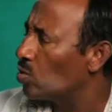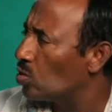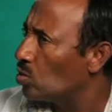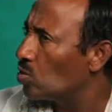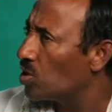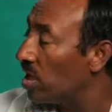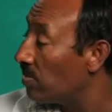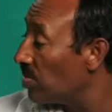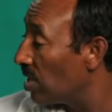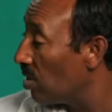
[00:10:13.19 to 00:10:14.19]
to
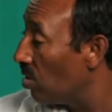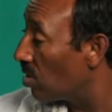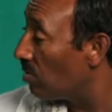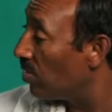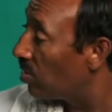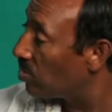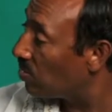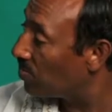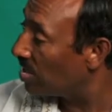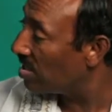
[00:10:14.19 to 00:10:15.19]
serve the Lord because
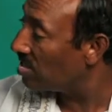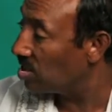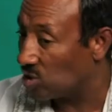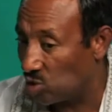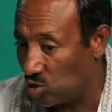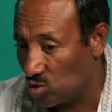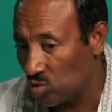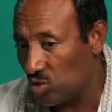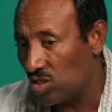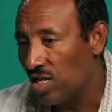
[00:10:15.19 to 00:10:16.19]
of the, the
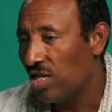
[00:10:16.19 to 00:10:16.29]
Jews,